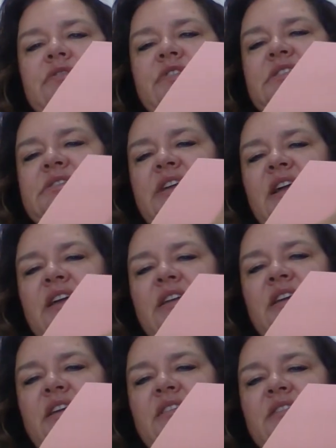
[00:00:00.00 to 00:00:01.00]
of this side
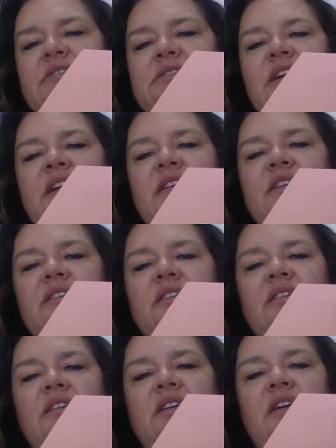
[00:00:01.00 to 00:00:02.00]
and this side.
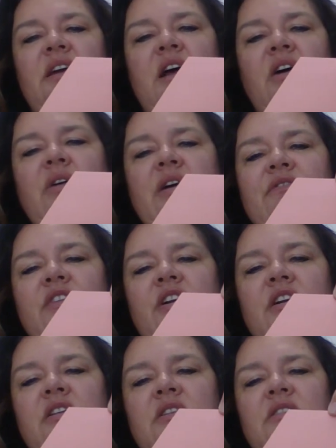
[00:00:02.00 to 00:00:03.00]

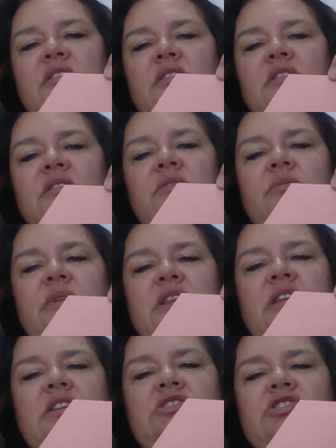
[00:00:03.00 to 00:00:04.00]
However, we
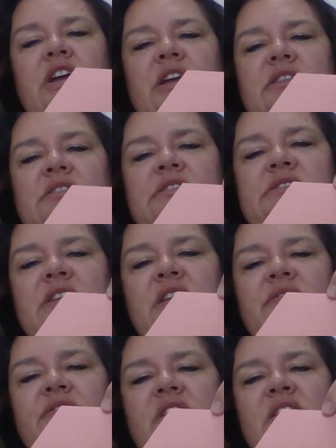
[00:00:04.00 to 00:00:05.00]
need to check to see
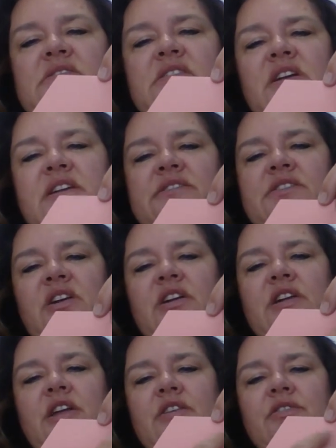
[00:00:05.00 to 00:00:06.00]
if these lines are
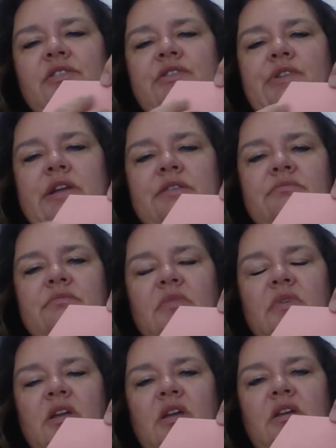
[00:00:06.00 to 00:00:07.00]
congruent.
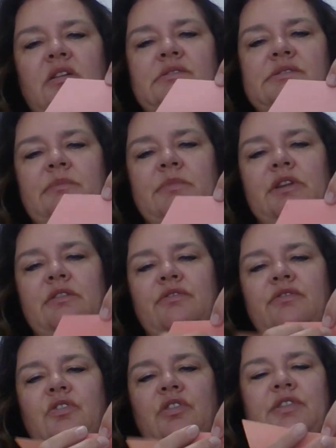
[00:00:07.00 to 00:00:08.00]
So I'm going to
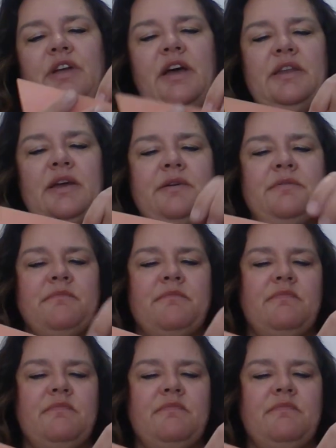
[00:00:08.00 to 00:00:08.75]
fold that up.